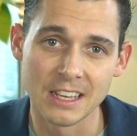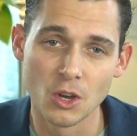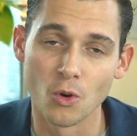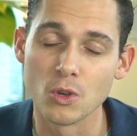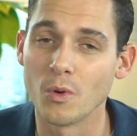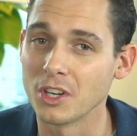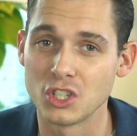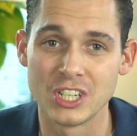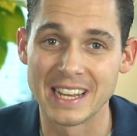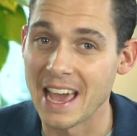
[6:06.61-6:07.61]
or you want to
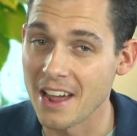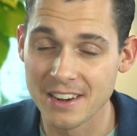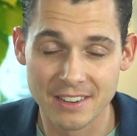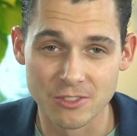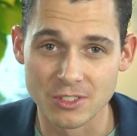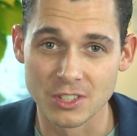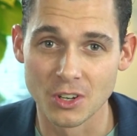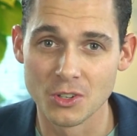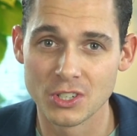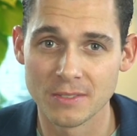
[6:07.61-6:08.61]
check out a different
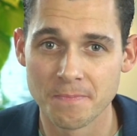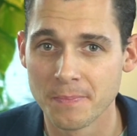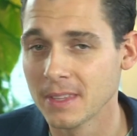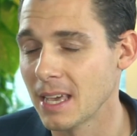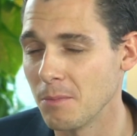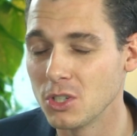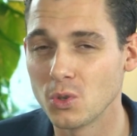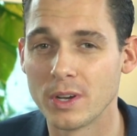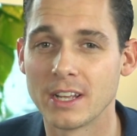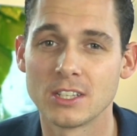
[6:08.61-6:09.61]
solution, come and
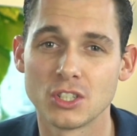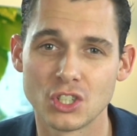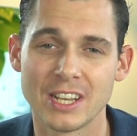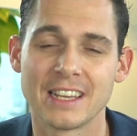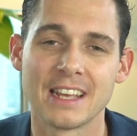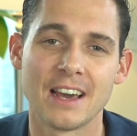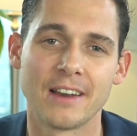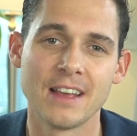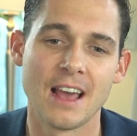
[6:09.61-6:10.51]
join us, check it out,